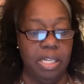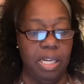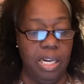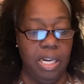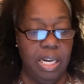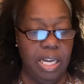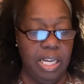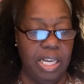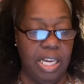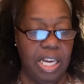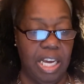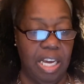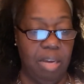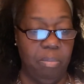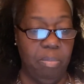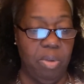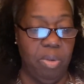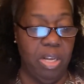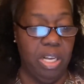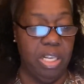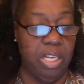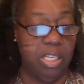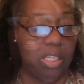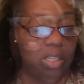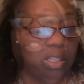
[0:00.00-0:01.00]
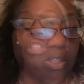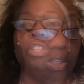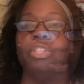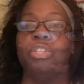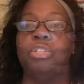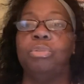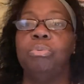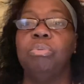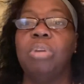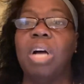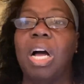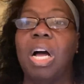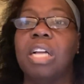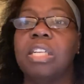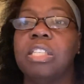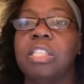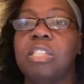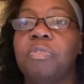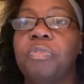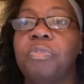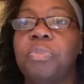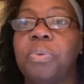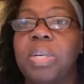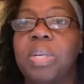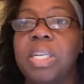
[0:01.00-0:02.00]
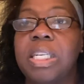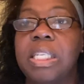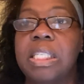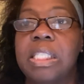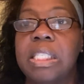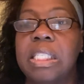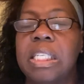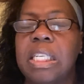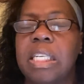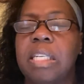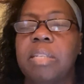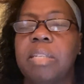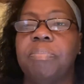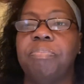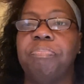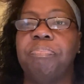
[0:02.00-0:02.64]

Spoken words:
and they gave me is $102.40.